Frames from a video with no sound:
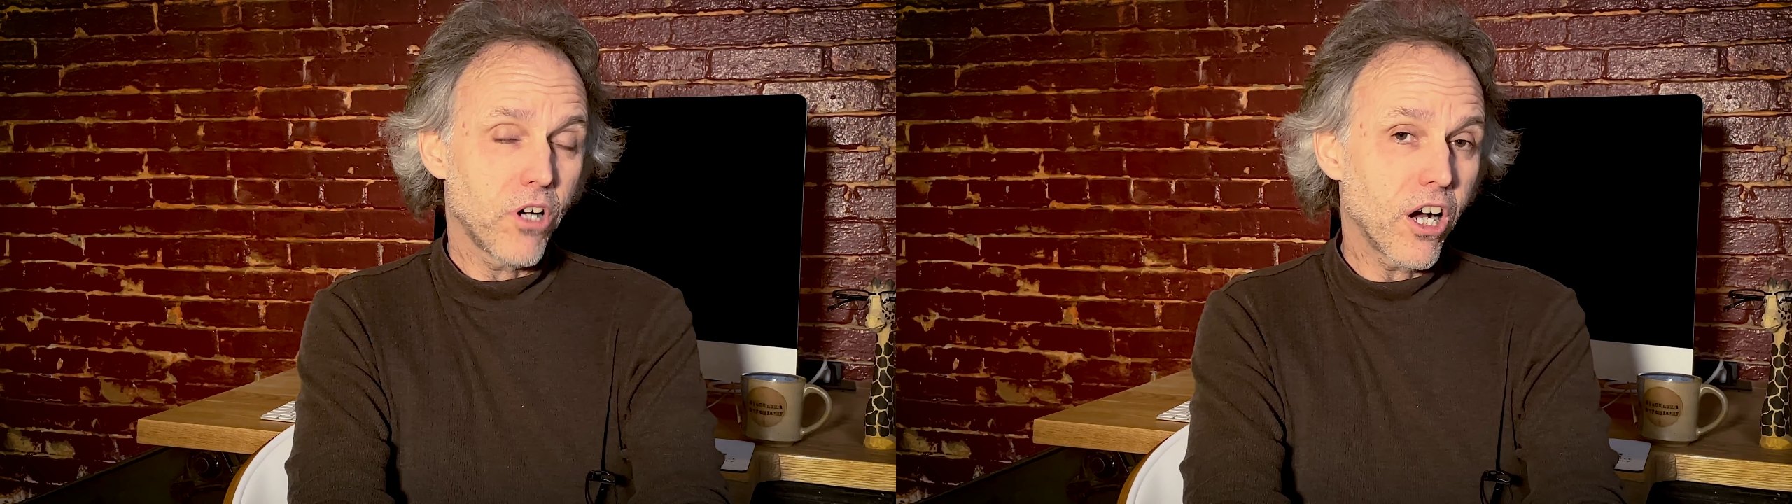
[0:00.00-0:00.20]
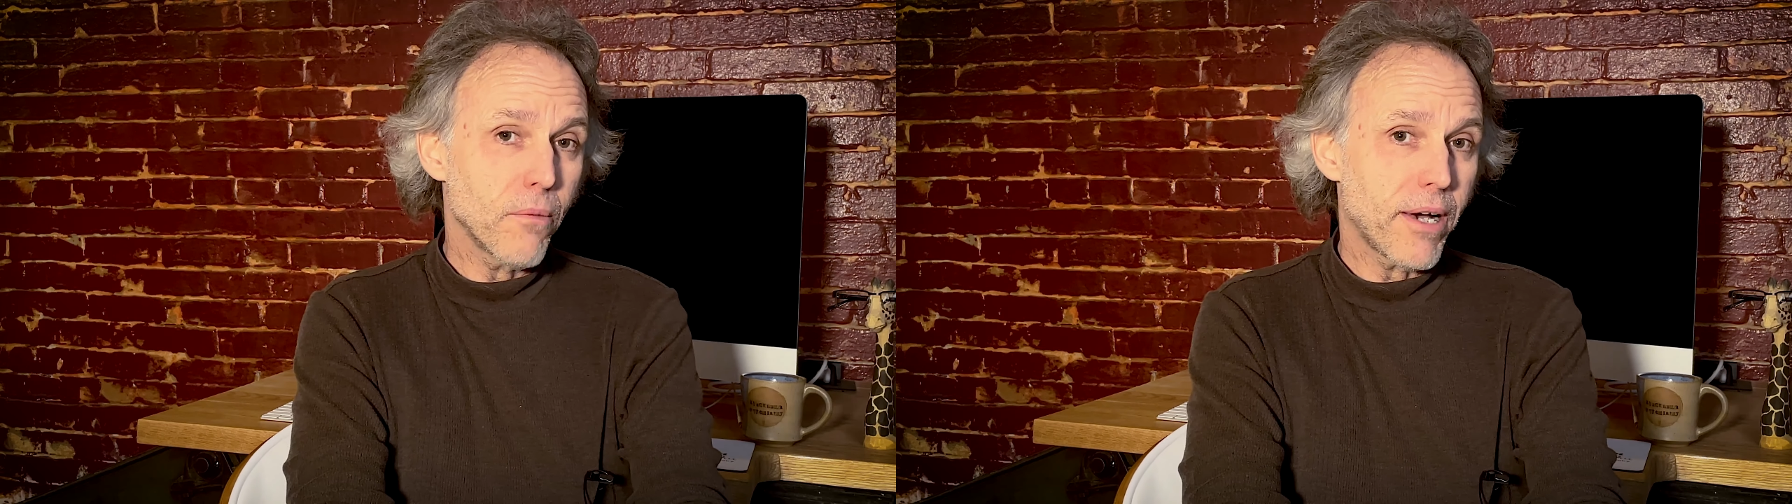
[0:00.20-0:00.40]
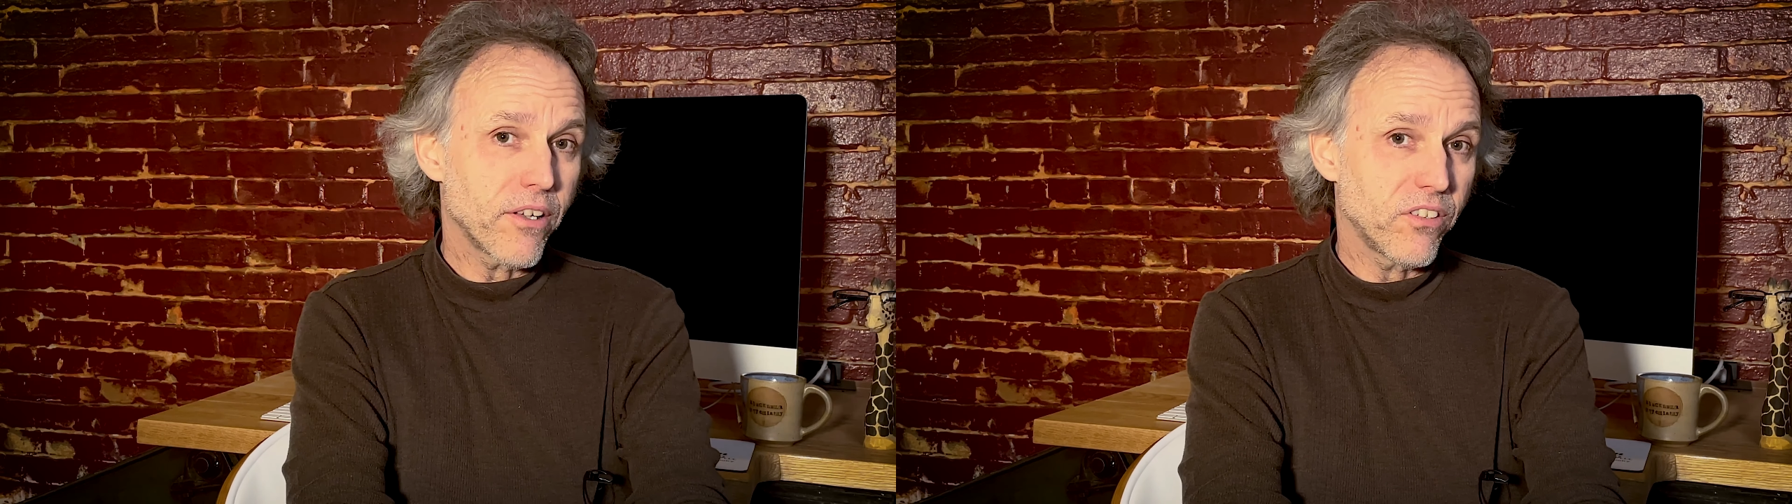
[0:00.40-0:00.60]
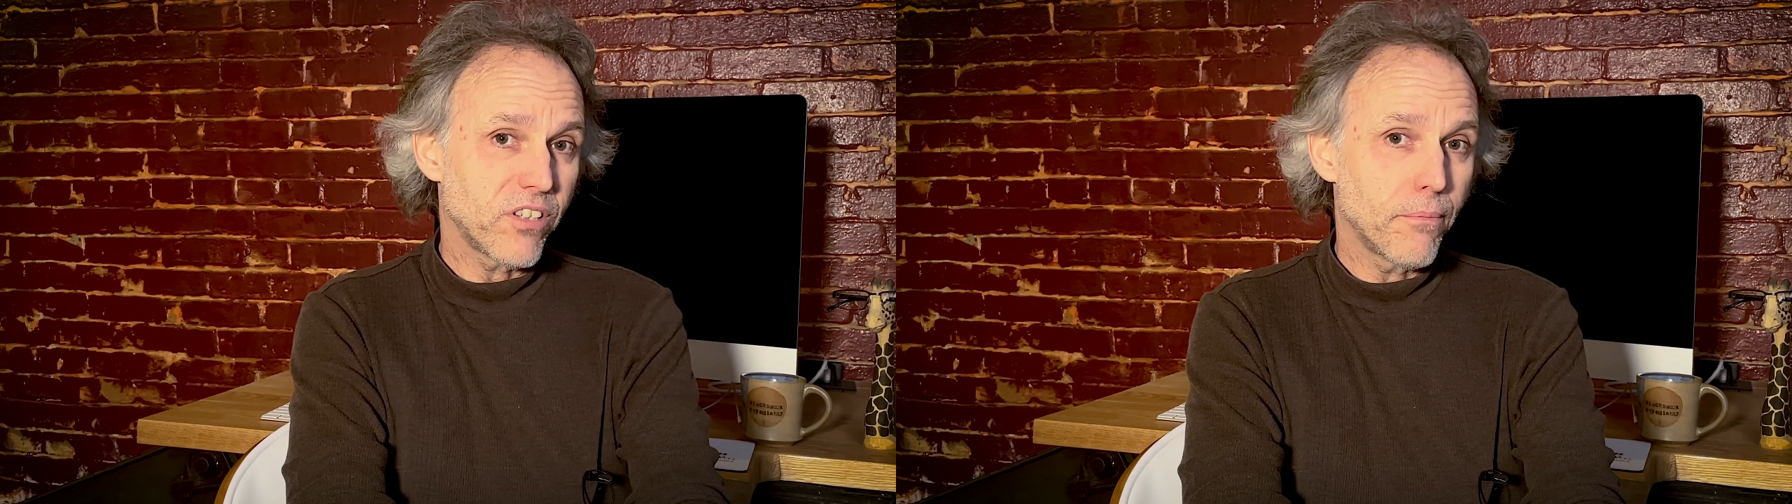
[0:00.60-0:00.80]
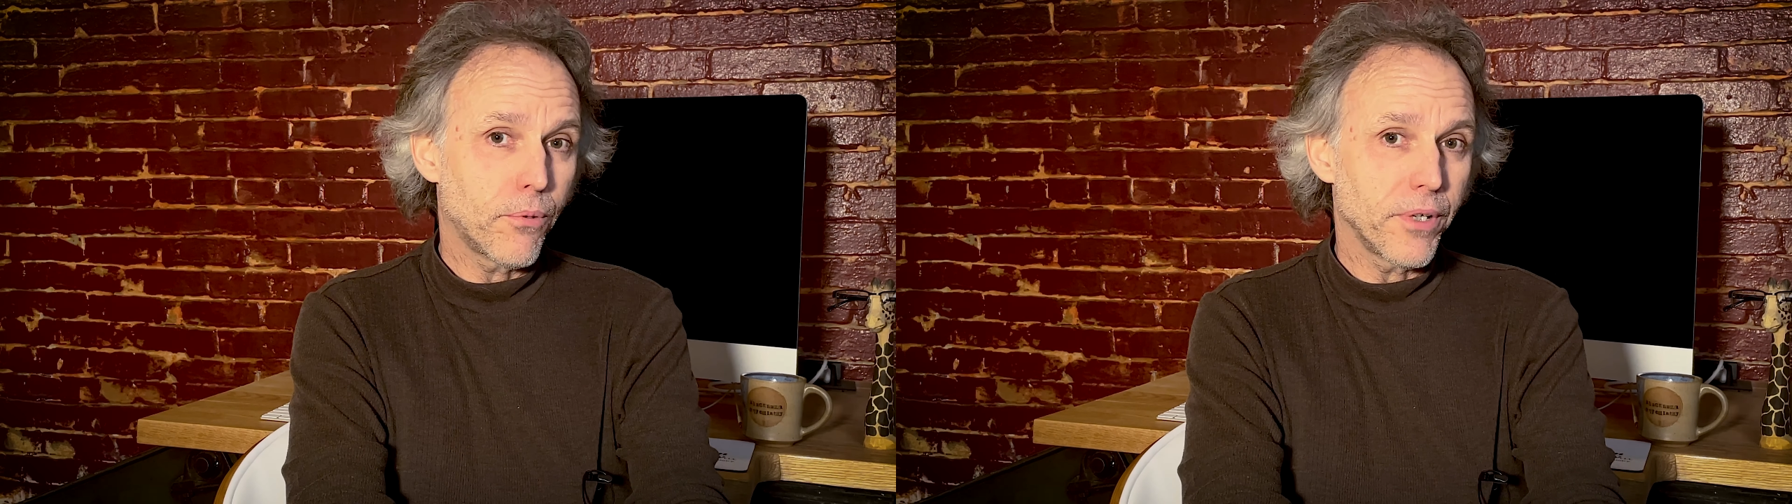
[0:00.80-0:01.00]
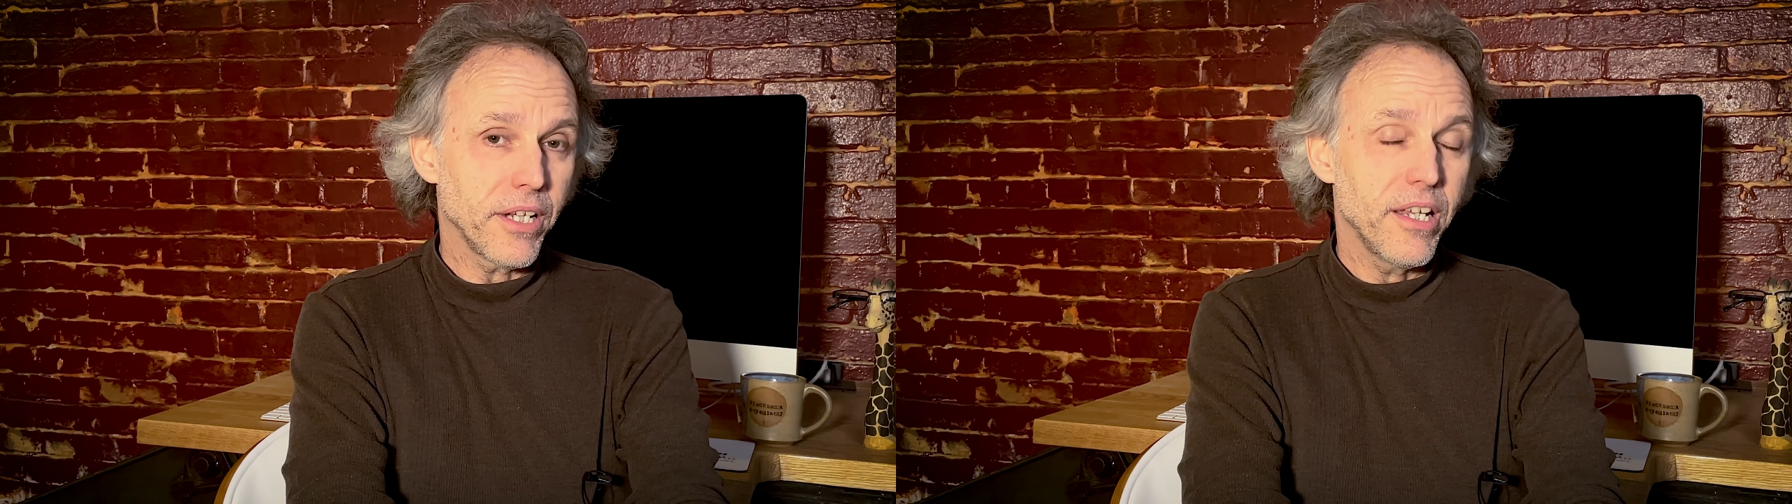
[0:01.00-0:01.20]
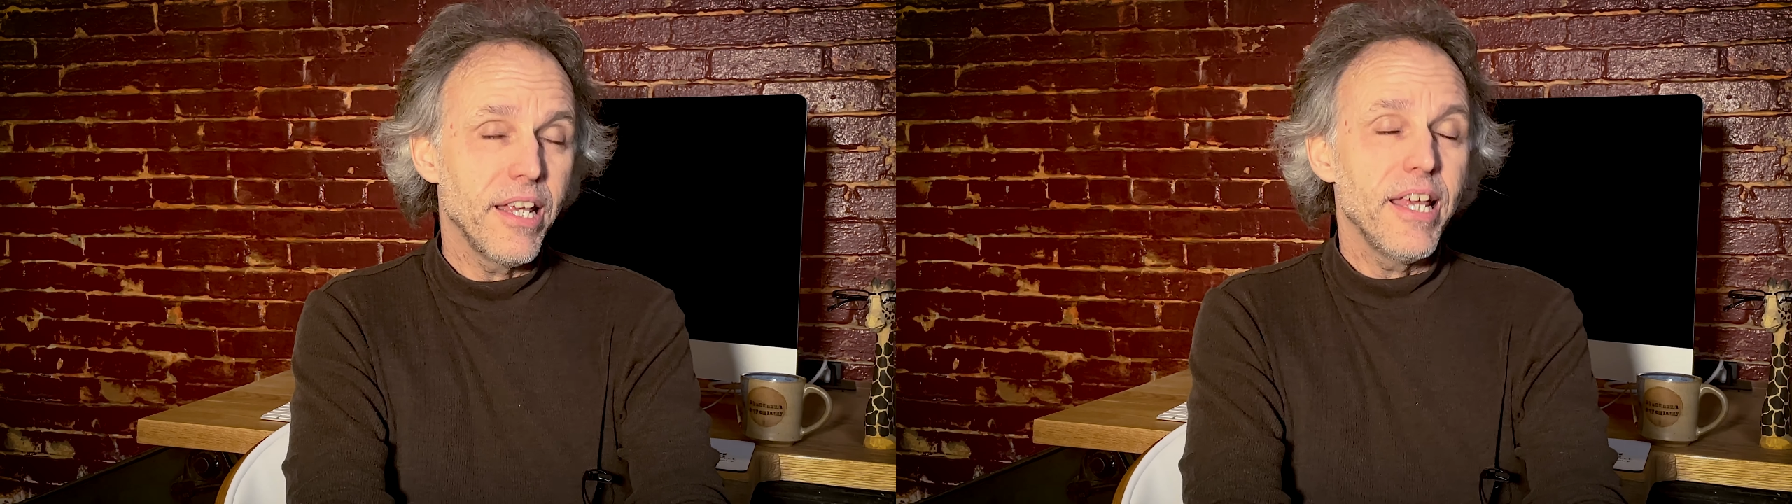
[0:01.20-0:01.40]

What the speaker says: talk about at some point